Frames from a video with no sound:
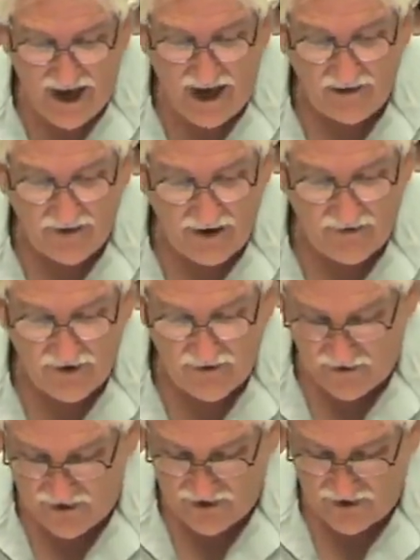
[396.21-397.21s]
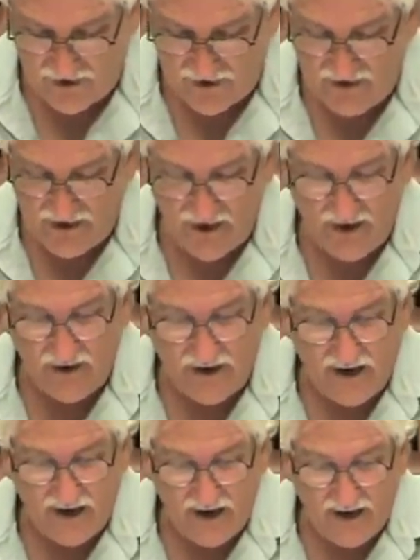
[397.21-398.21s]
I'll definitely research their
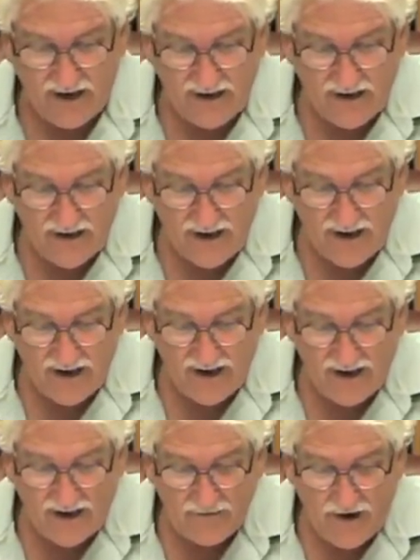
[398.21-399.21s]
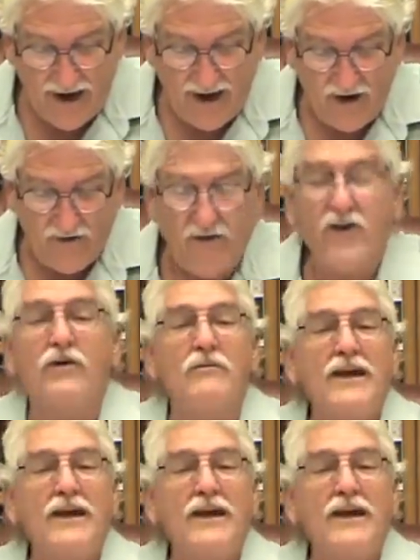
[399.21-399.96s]
uh, uh my healthier